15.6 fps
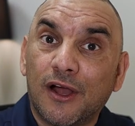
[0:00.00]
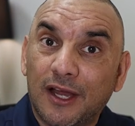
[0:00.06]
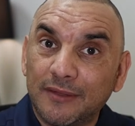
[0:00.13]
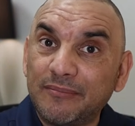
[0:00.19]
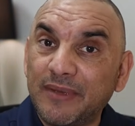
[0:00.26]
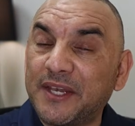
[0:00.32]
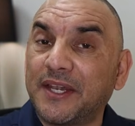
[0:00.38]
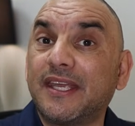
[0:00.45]

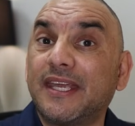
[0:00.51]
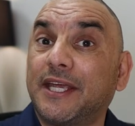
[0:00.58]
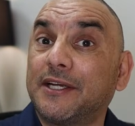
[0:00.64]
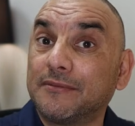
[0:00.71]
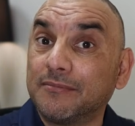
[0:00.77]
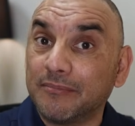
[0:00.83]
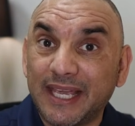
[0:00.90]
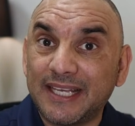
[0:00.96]
on
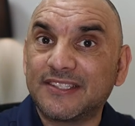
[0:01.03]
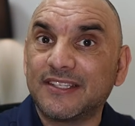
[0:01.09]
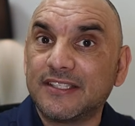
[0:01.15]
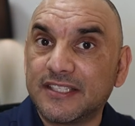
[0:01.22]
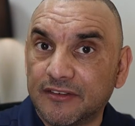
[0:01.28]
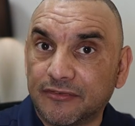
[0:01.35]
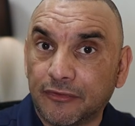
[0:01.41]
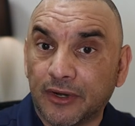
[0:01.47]
Medicare makes a
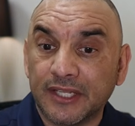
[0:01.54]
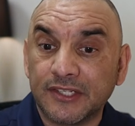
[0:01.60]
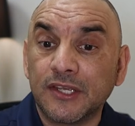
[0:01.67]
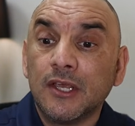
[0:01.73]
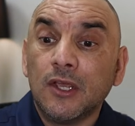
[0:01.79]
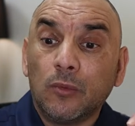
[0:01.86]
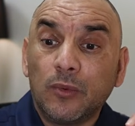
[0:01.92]
difference.